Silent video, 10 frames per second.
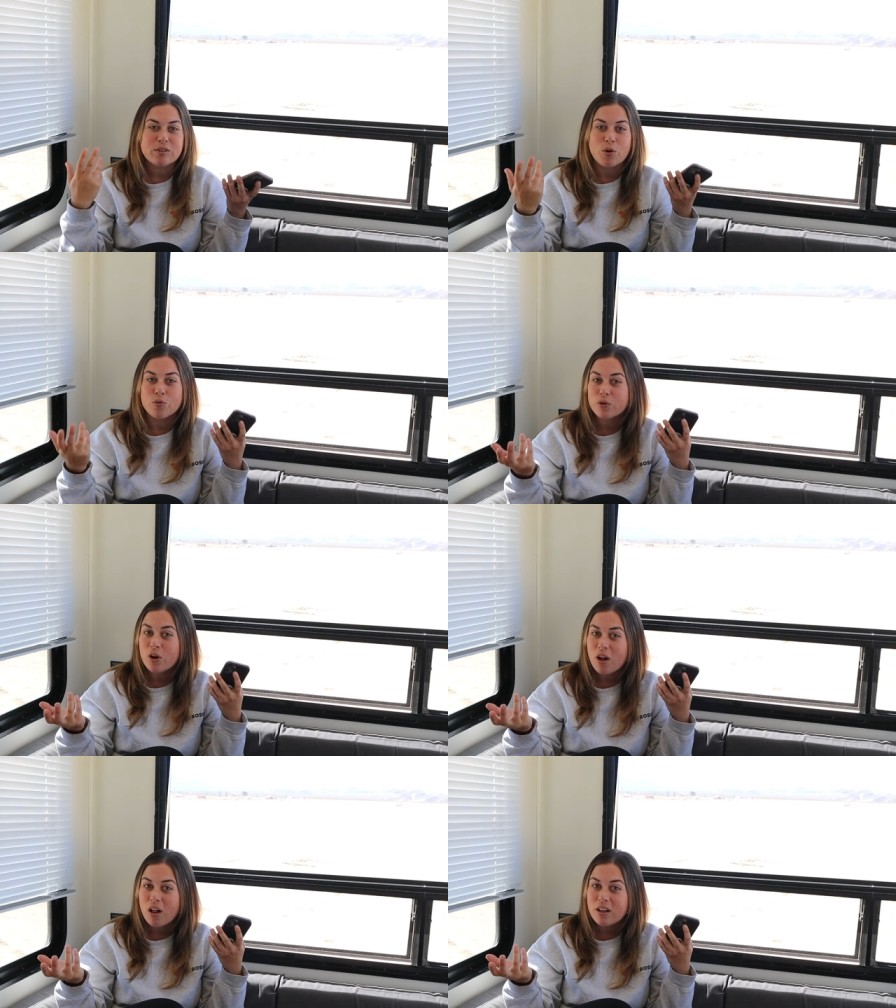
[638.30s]

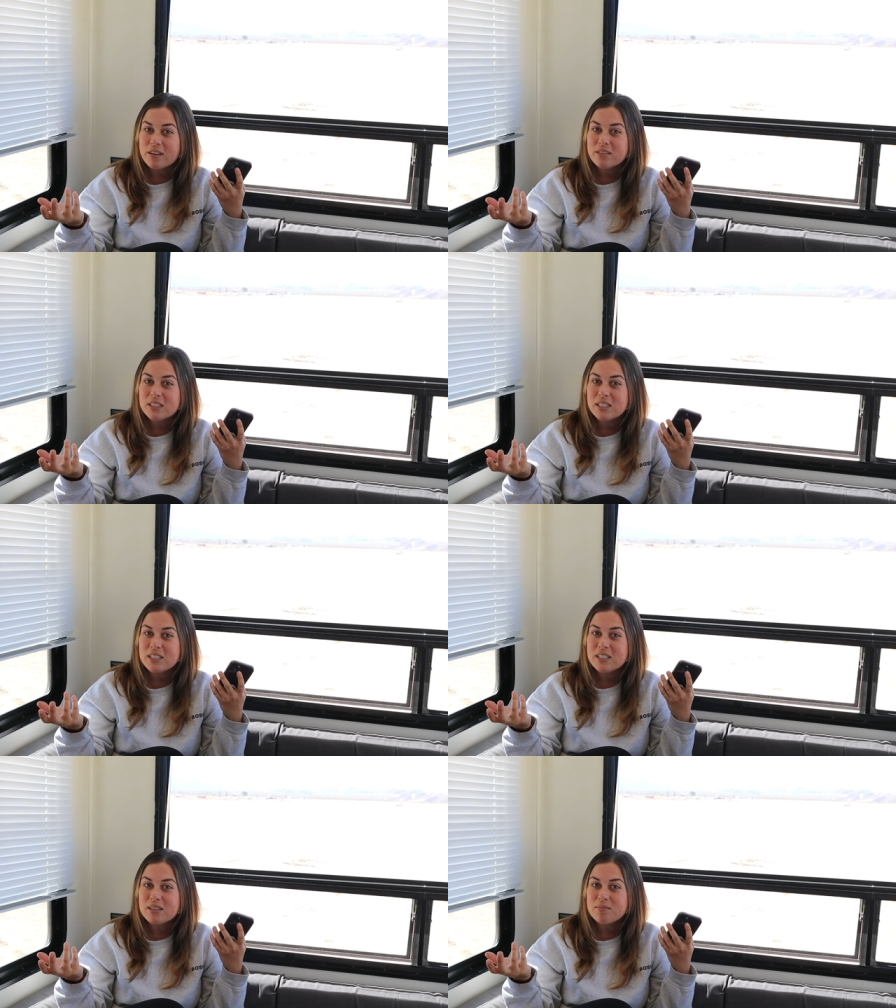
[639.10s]
overhaul of the
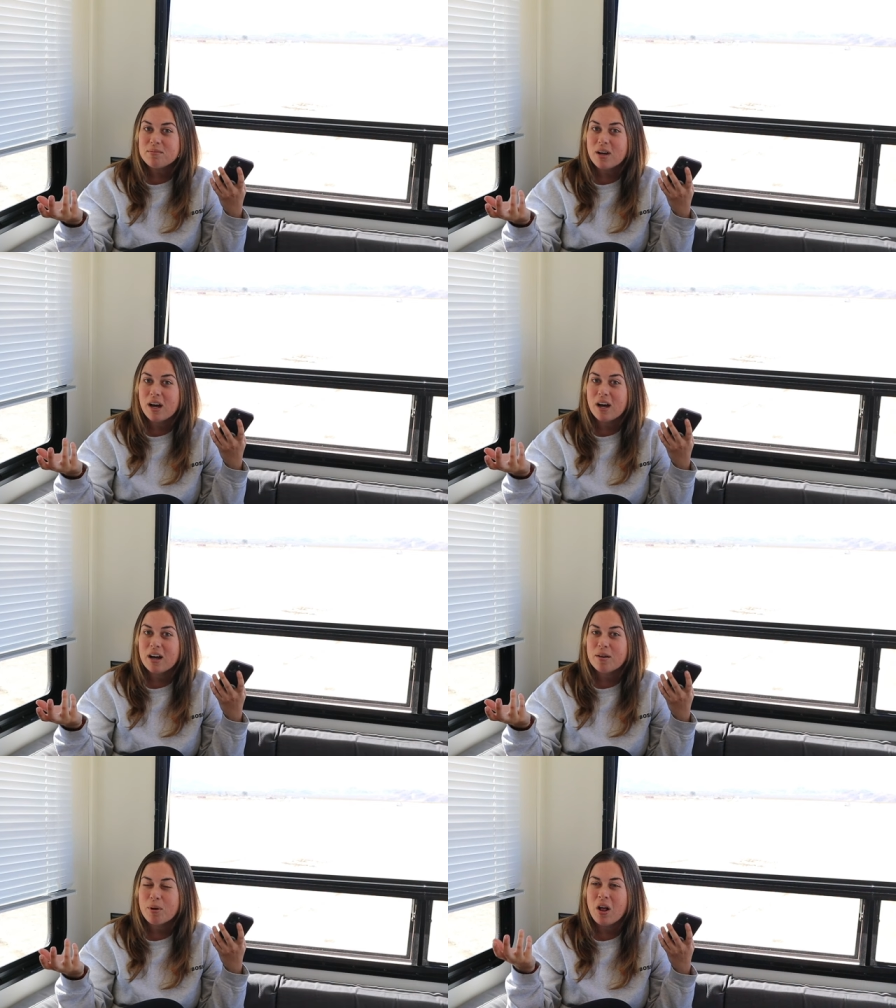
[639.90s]
system.
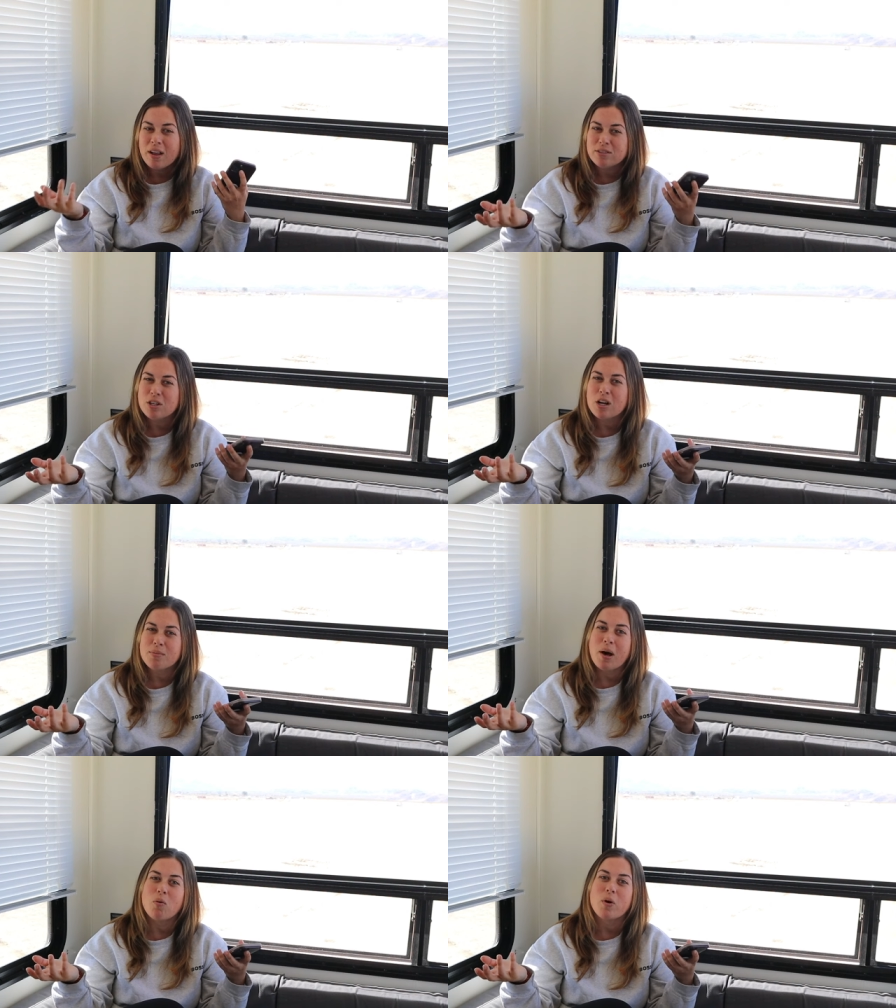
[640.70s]
Um, I'll have to talk
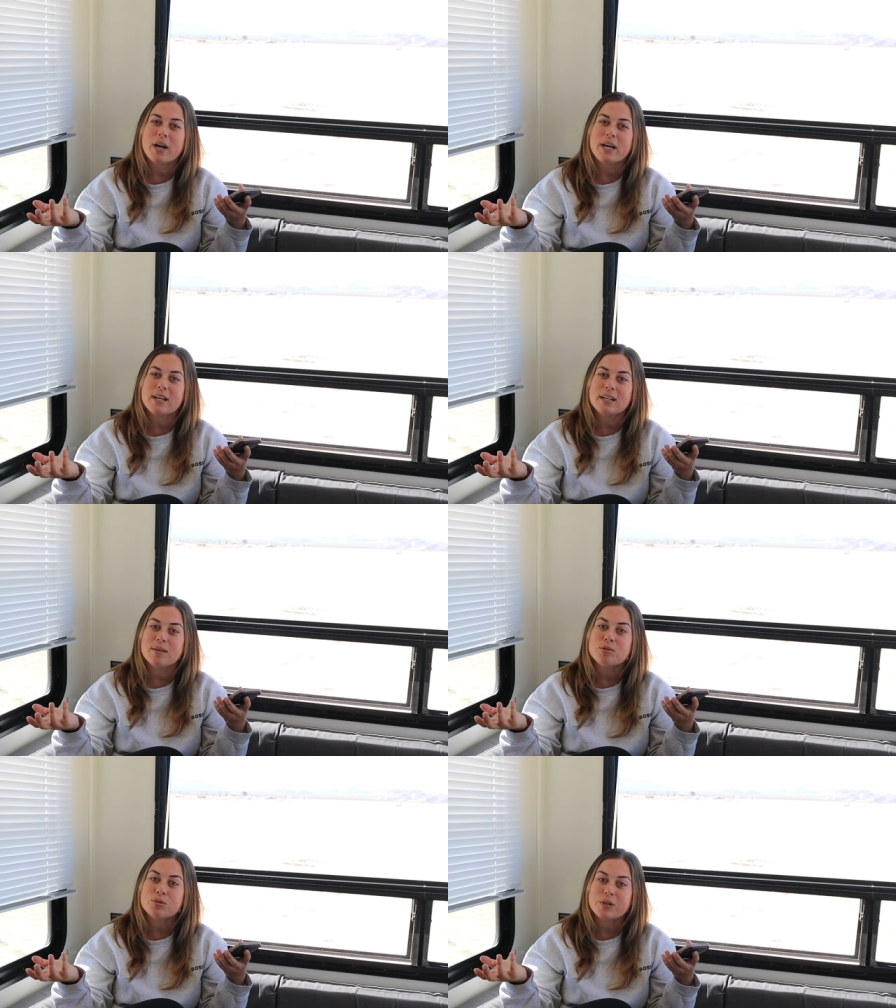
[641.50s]
about what I ended
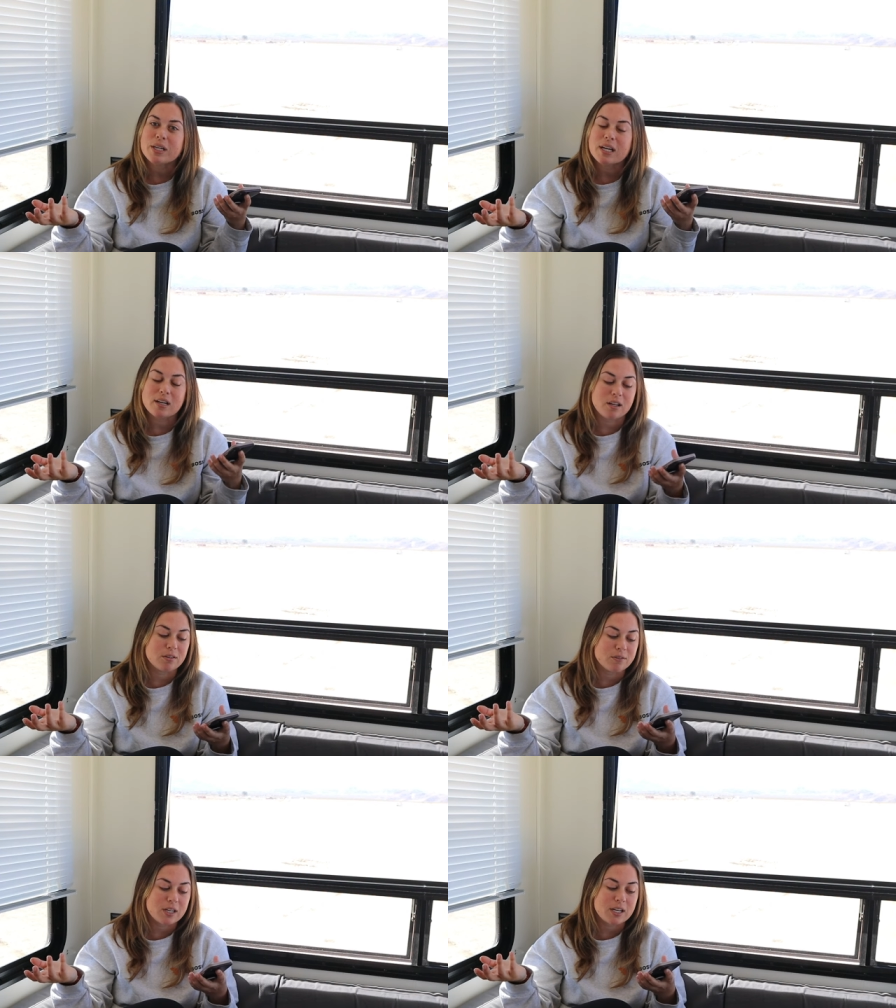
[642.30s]
up doing in
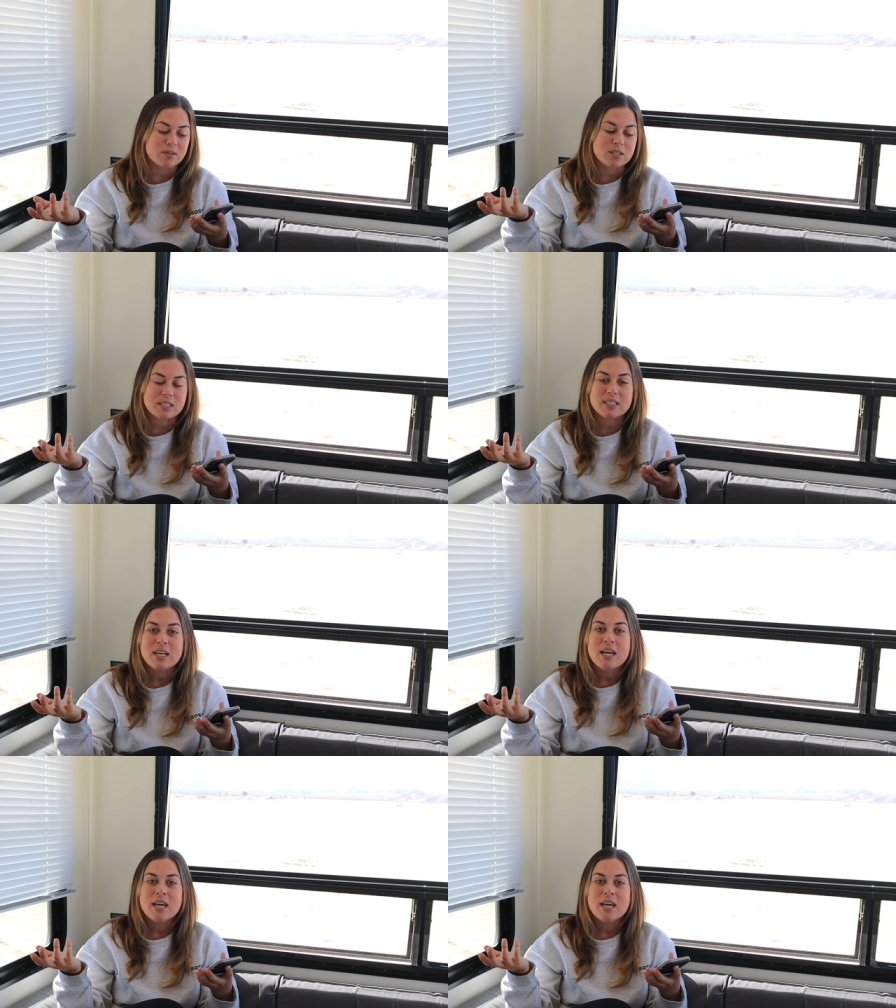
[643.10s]
another video because